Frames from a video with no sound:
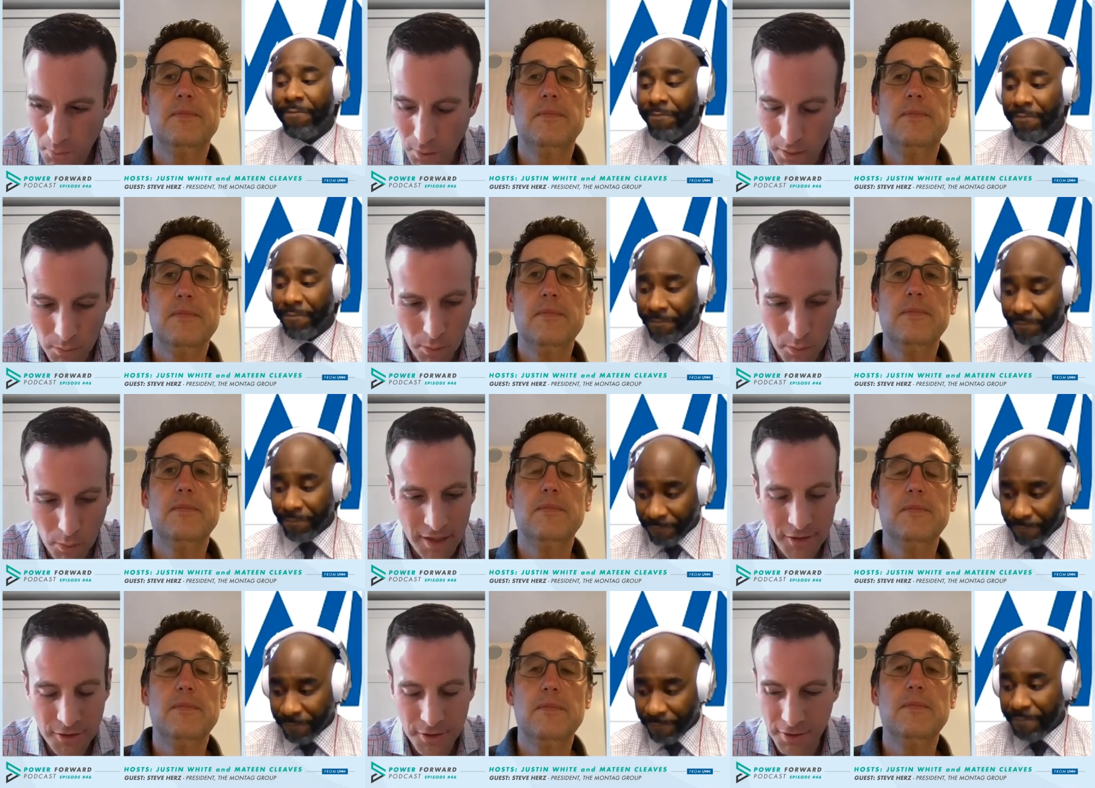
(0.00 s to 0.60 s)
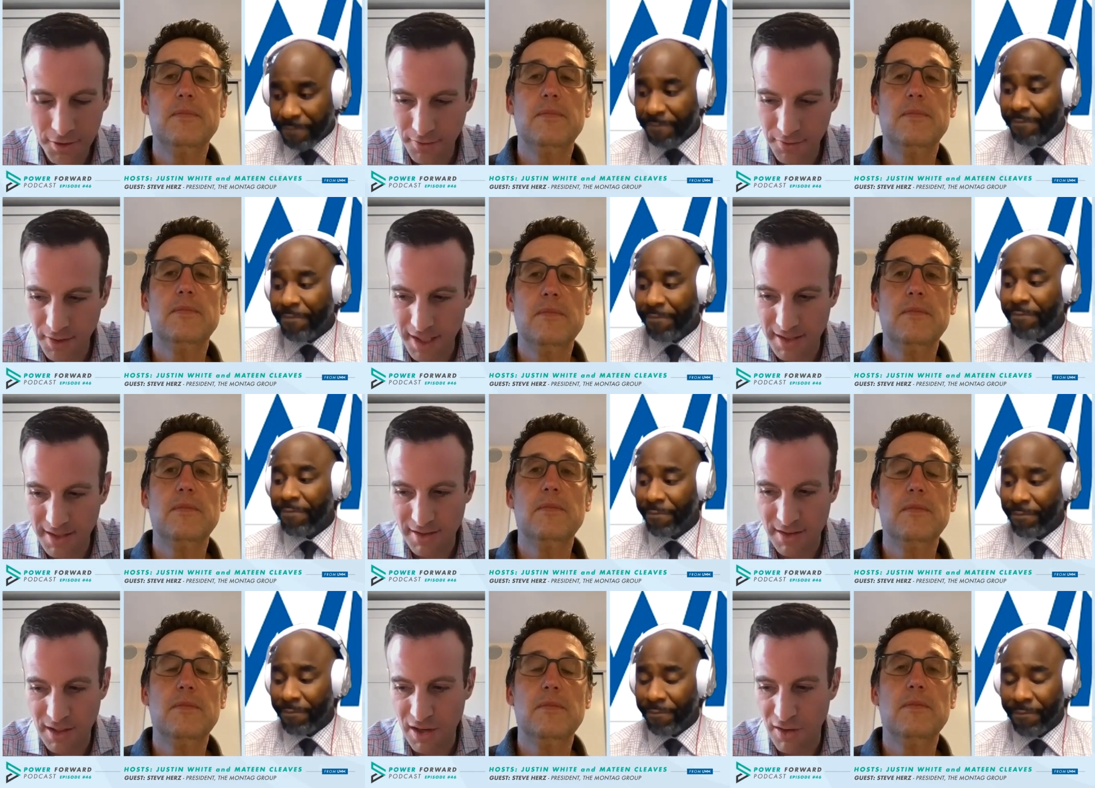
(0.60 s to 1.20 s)
Speaker 1: What is your
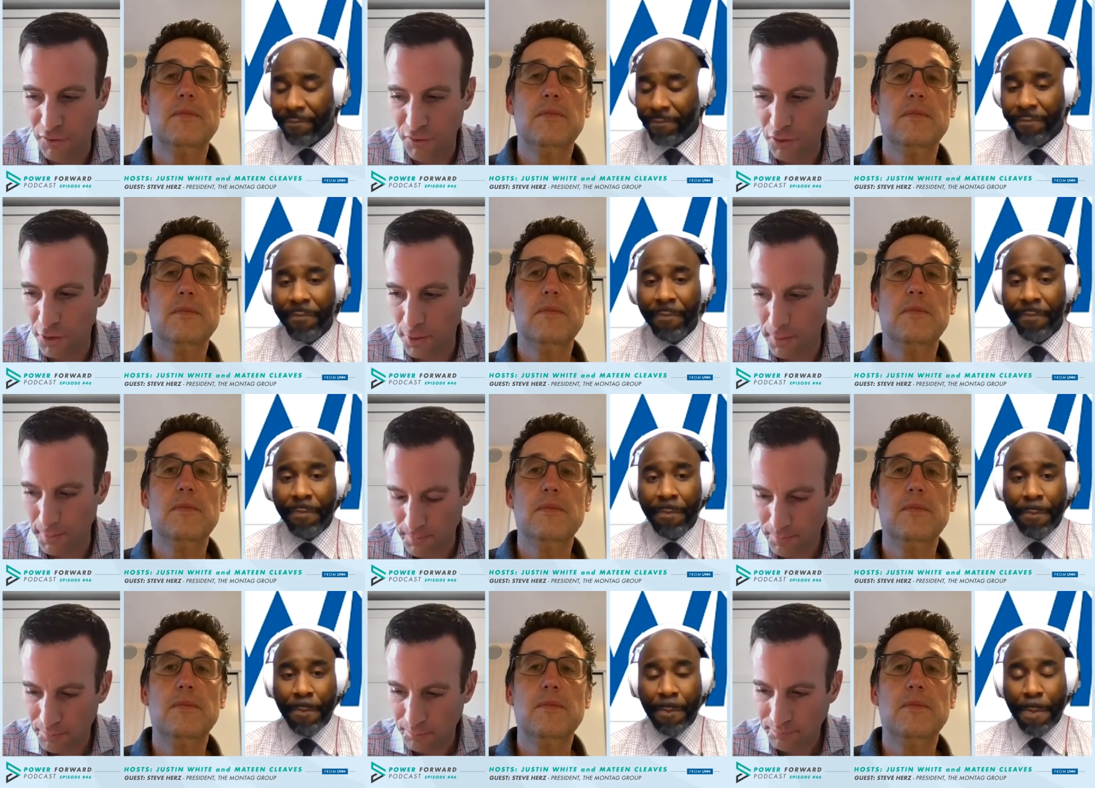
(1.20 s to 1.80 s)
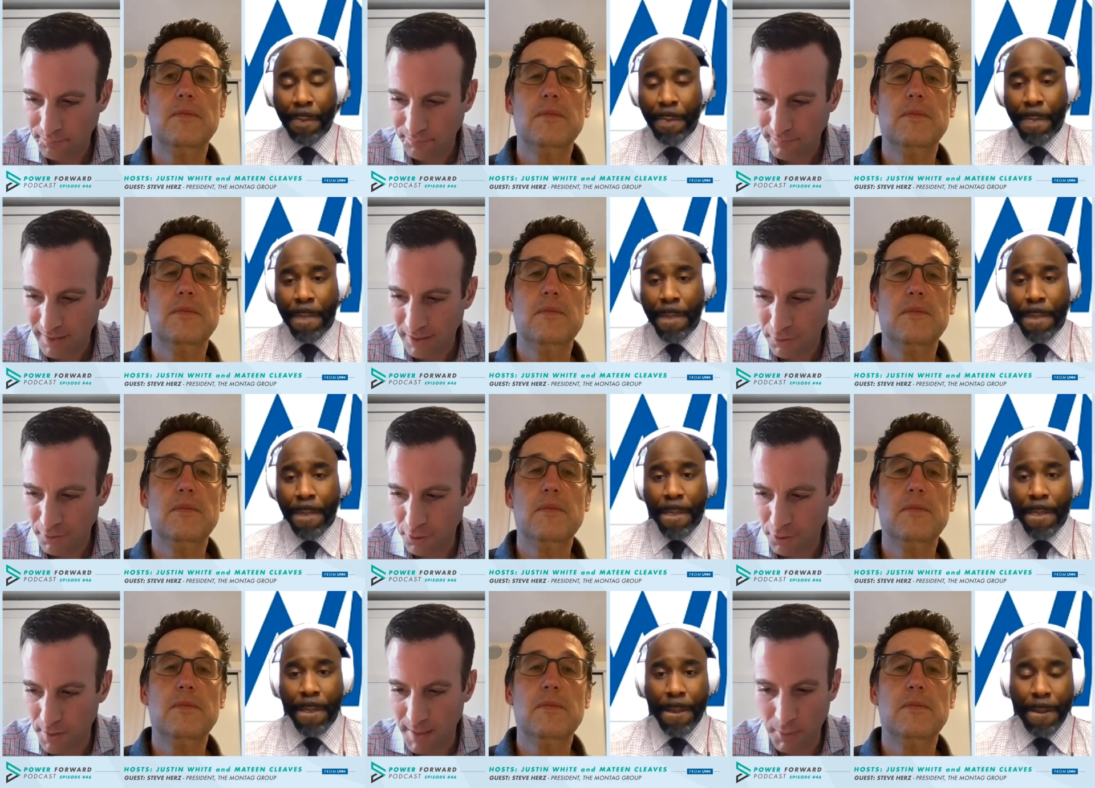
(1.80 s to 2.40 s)
advice, Steve,
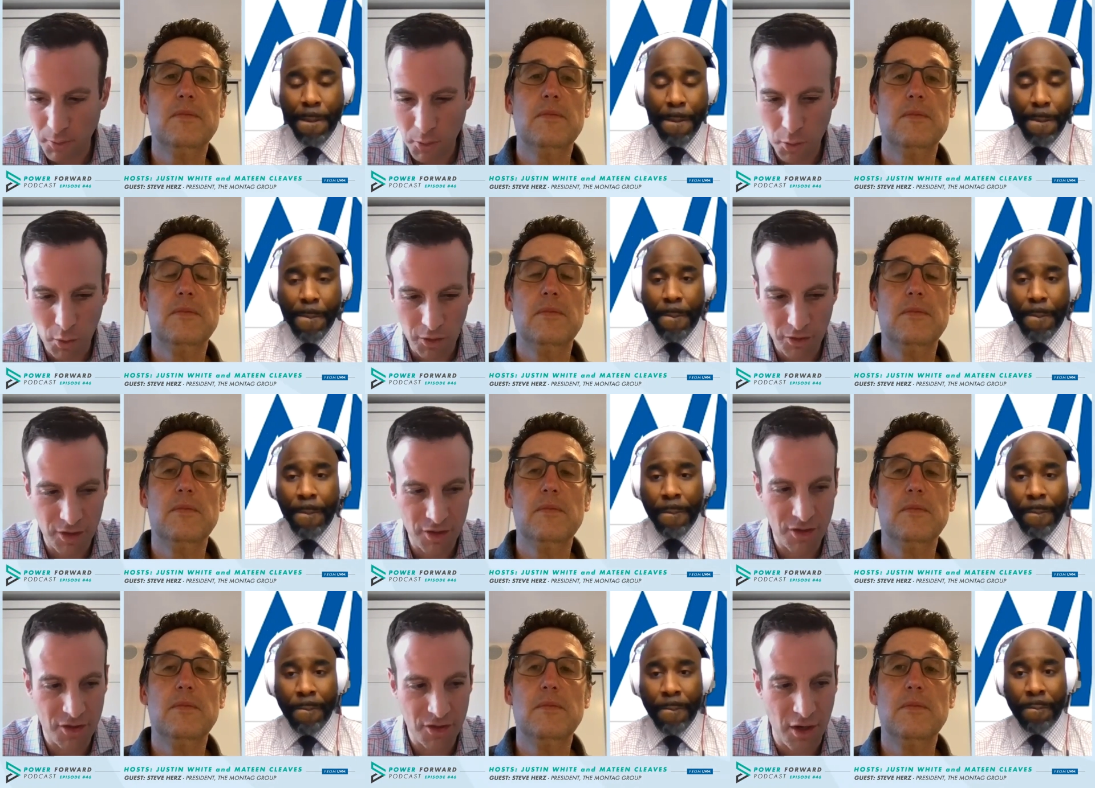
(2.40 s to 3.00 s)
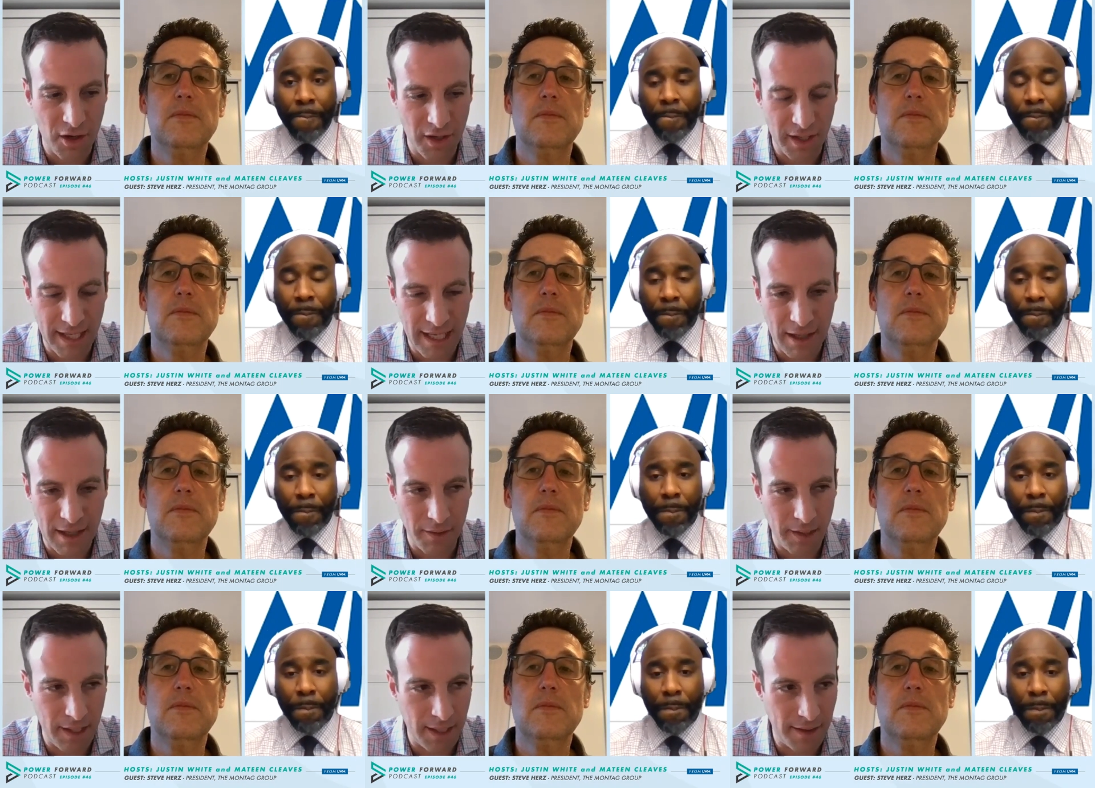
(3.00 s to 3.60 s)
for people who are just starting
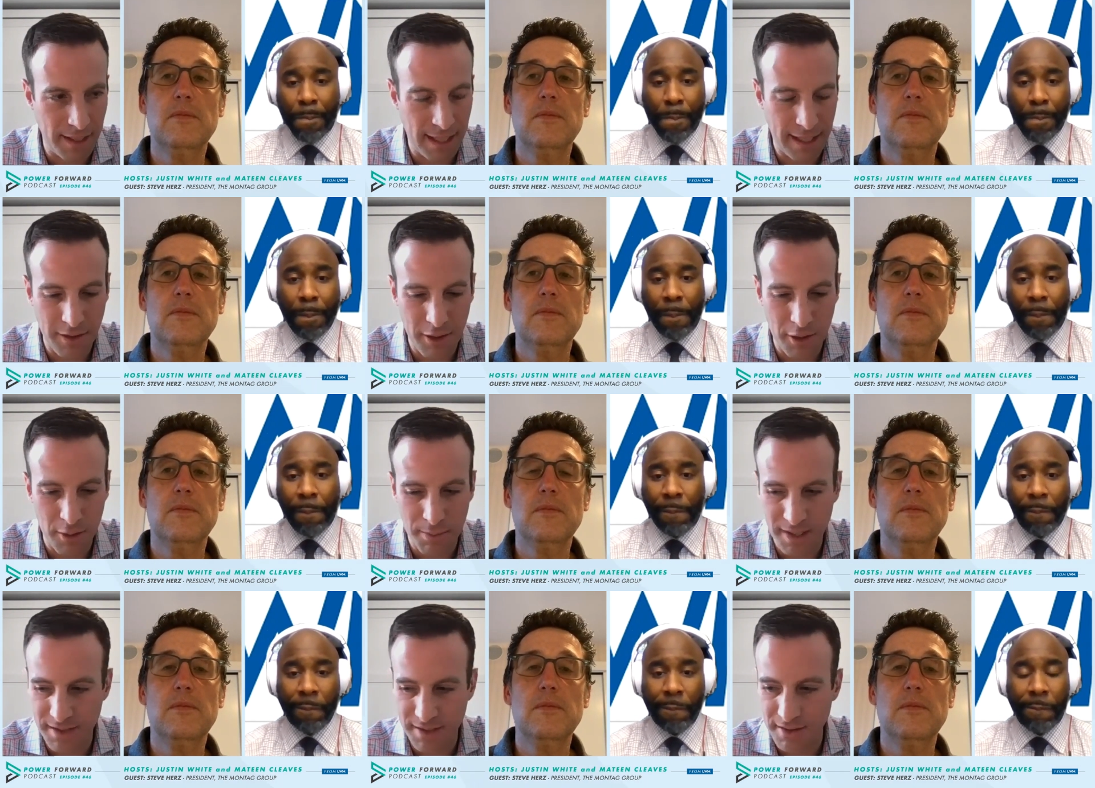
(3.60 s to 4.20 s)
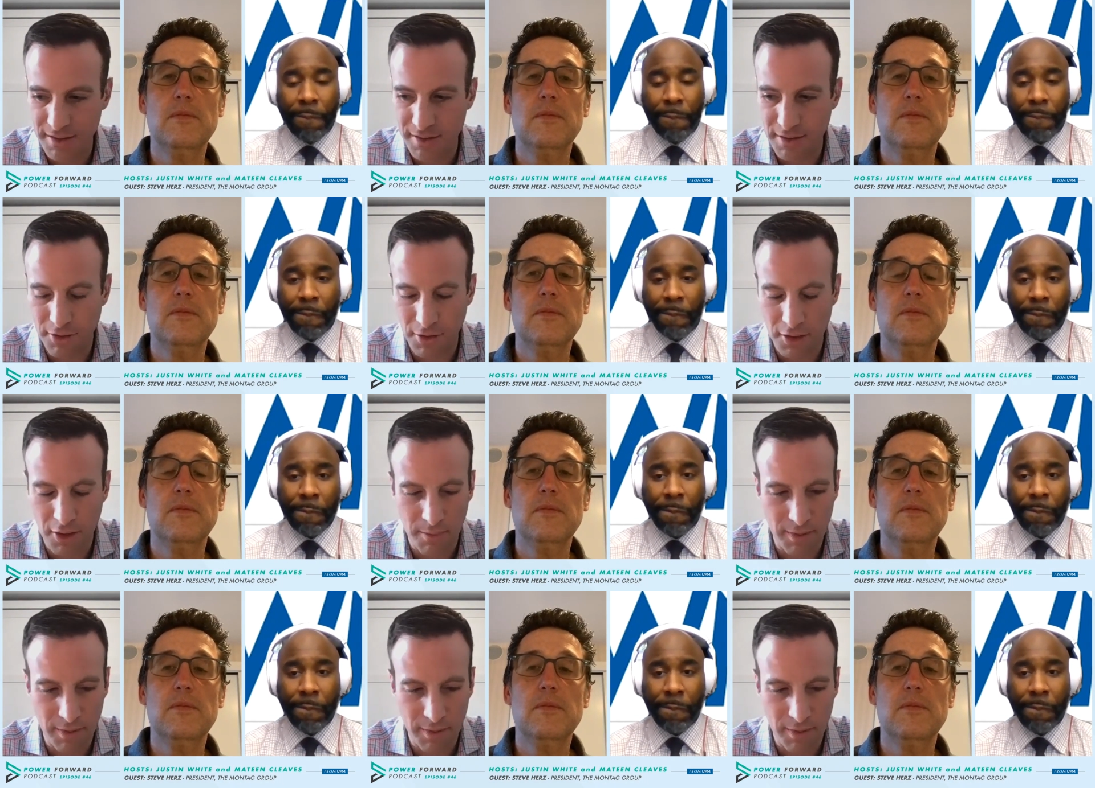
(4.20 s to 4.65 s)
out in their businesses?